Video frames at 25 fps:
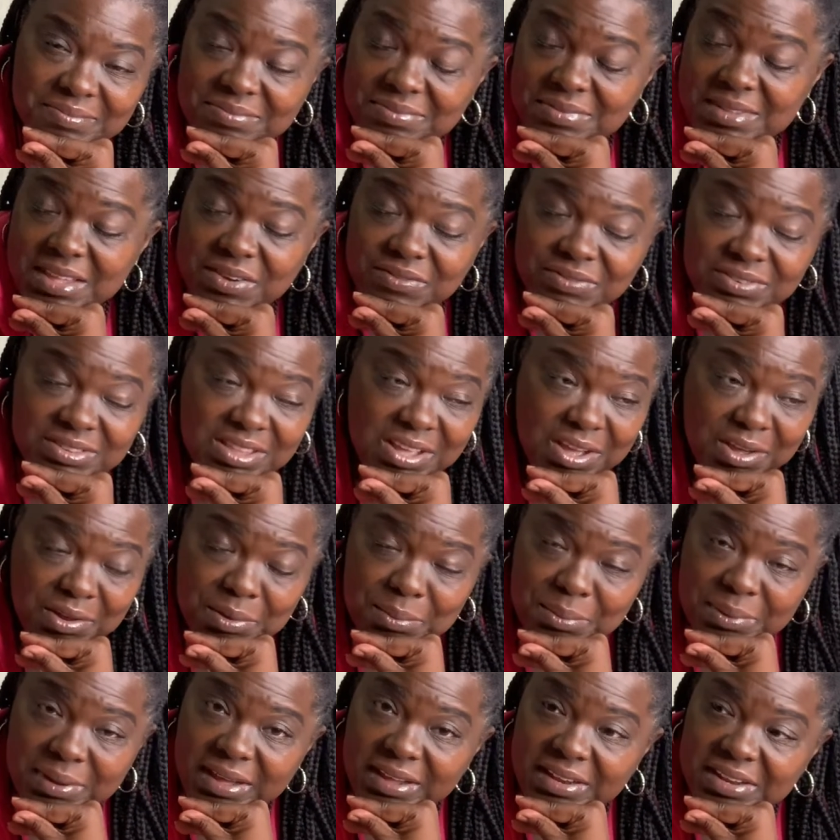Never thought
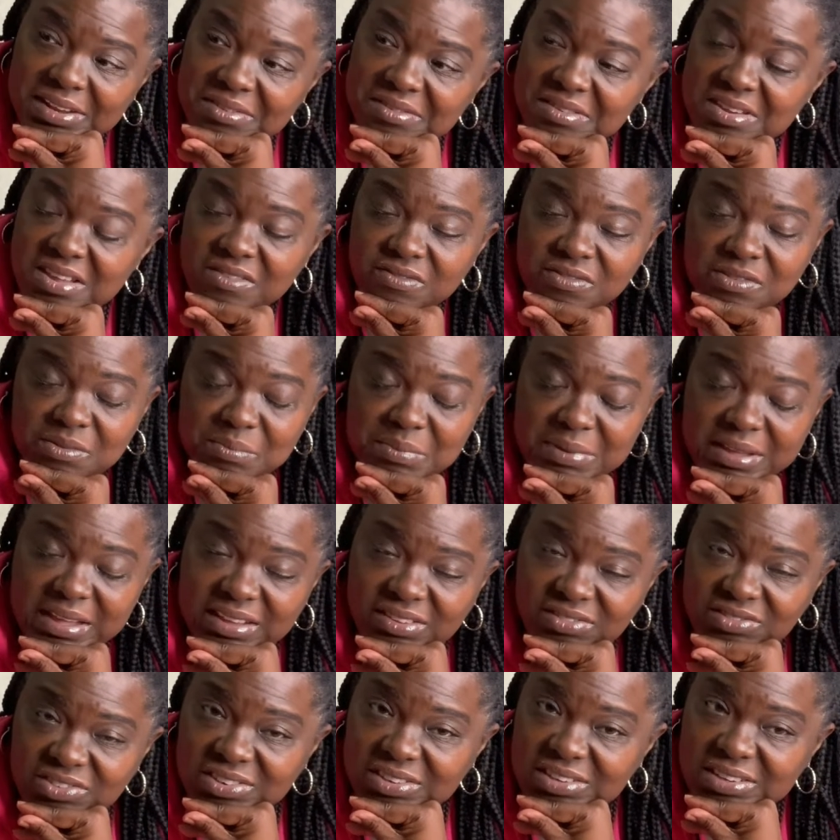about it, never
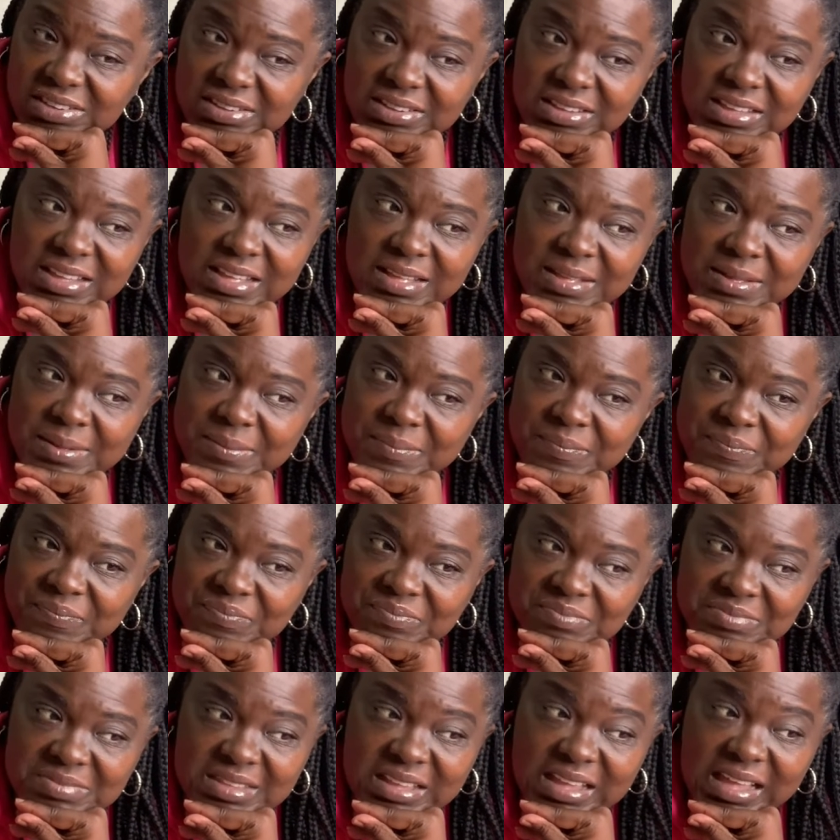imagined
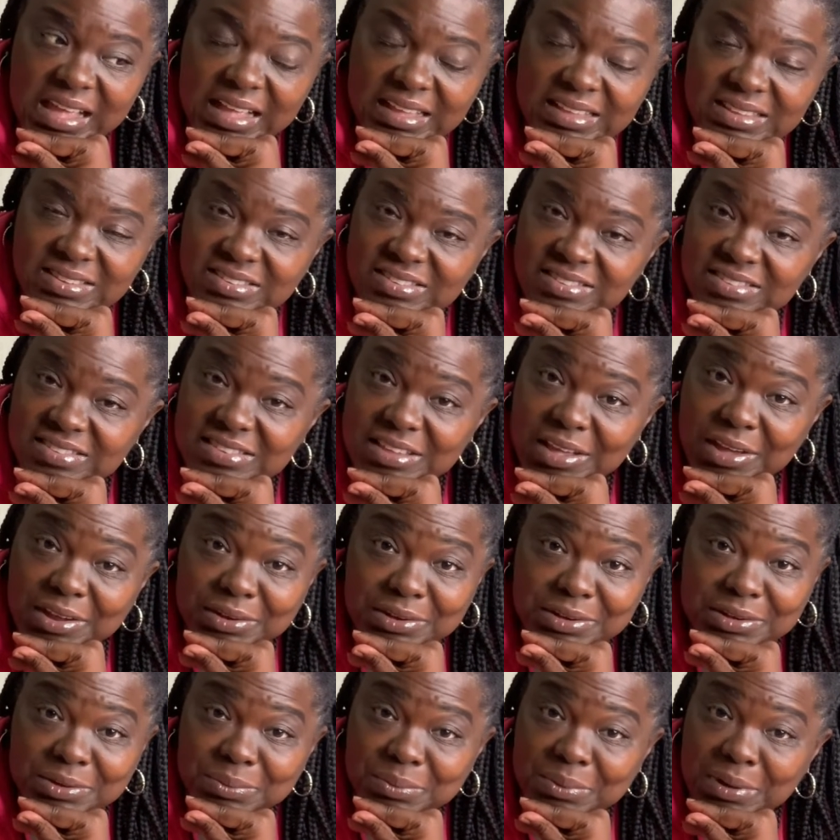it. Just thought
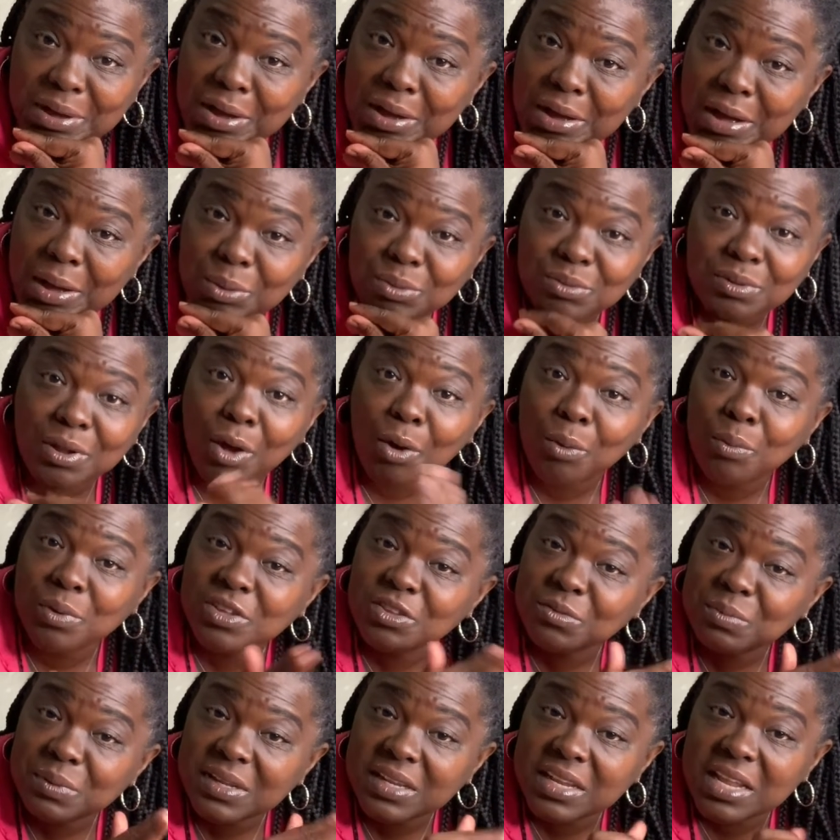I would always
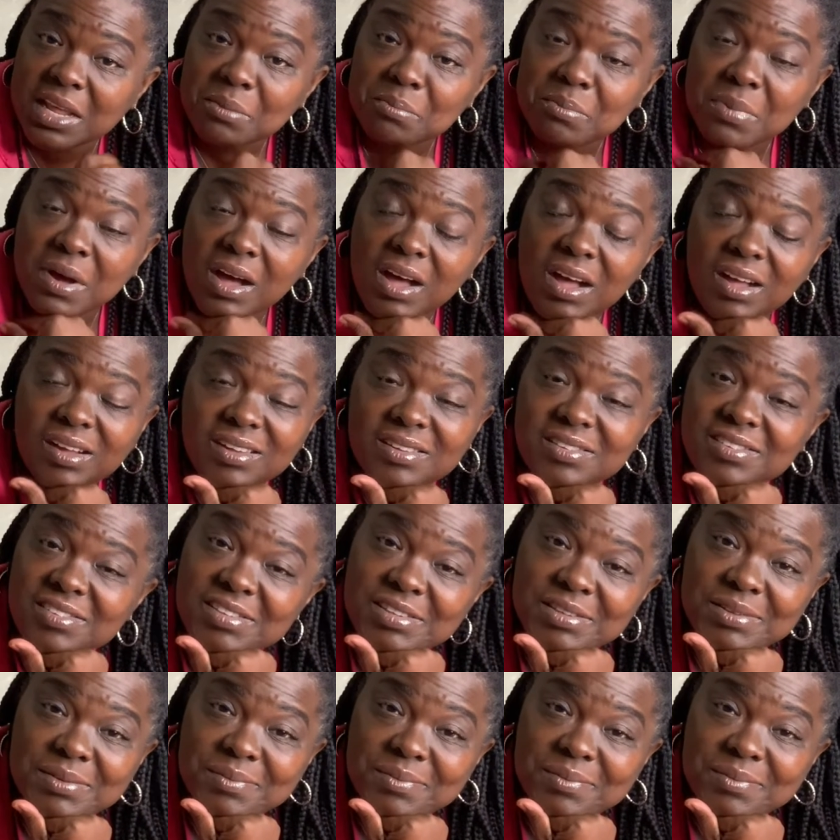be in that box.